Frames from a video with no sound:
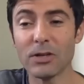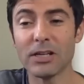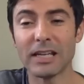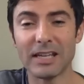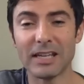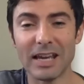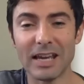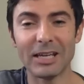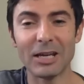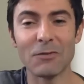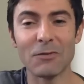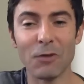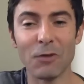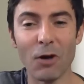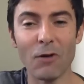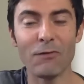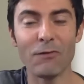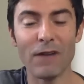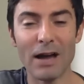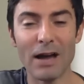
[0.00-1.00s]
can take care of
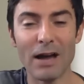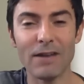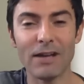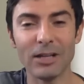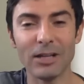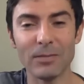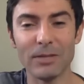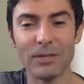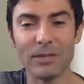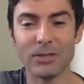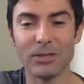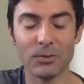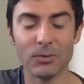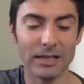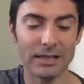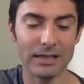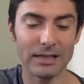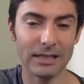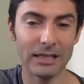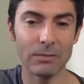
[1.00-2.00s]
all 5 elements. You know,
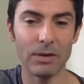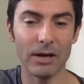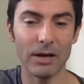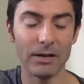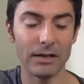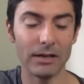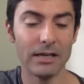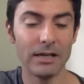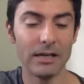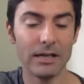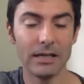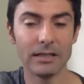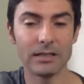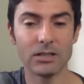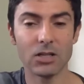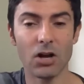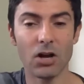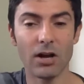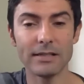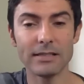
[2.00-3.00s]
when I think about it,
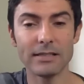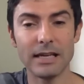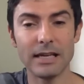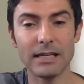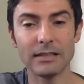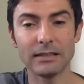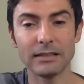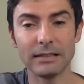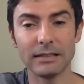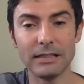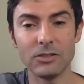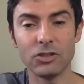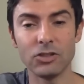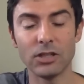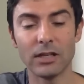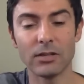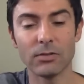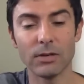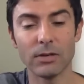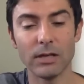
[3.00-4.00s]
it's content, lead
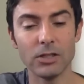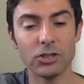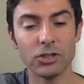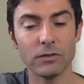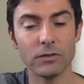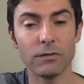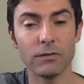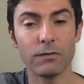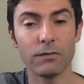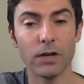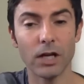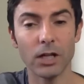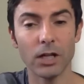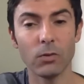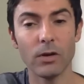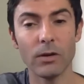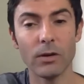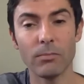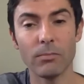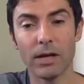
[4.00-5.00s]
generation,
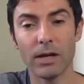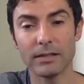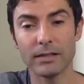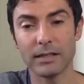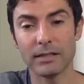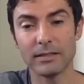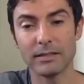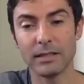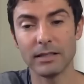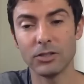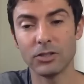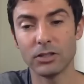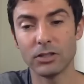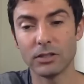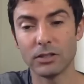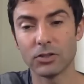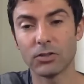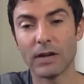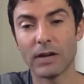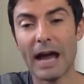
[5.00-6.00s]
follow-up,
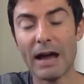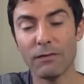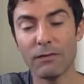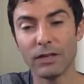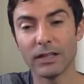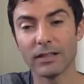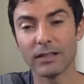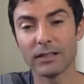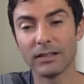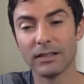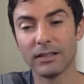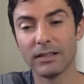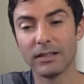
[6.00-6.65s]
monetization, and traffic.